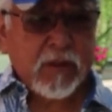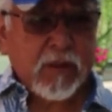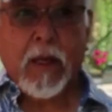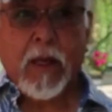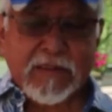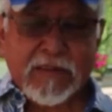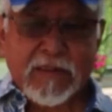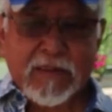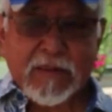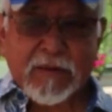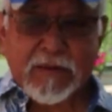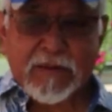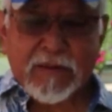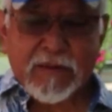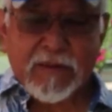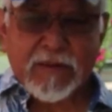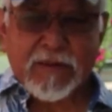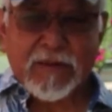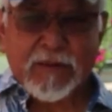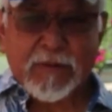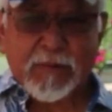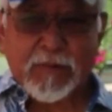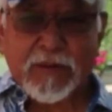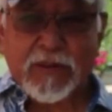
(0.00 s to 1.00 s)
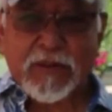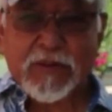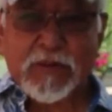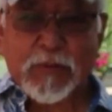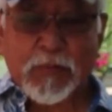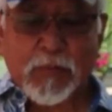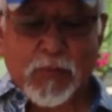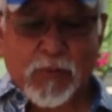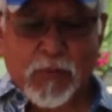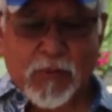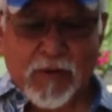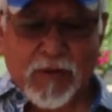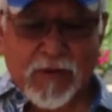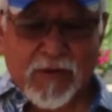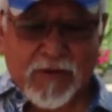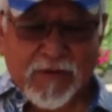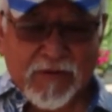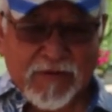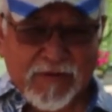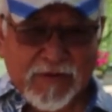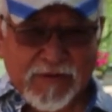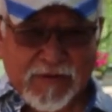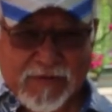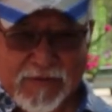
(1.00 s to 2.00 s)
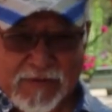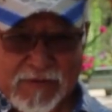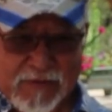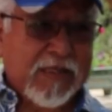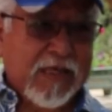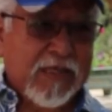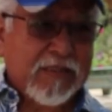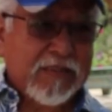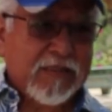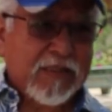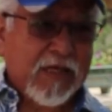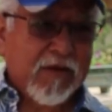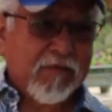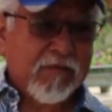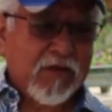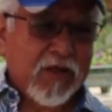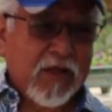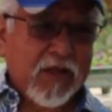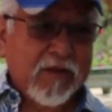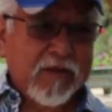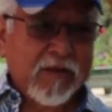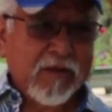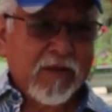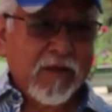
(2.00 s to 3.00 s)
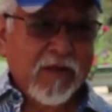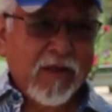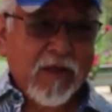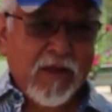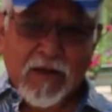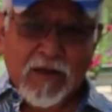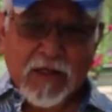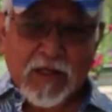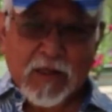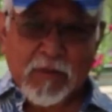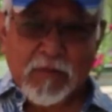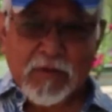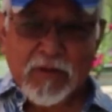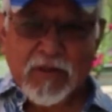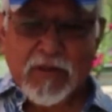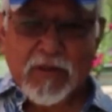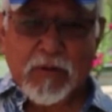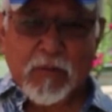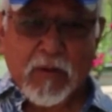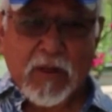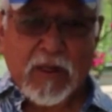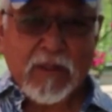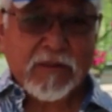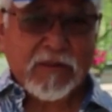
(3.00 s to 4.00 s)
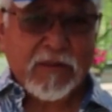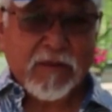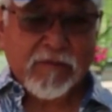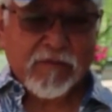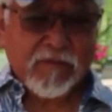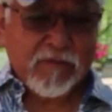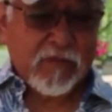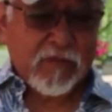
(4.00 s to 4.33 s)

Just like the municipal things that I've done, community-wise, in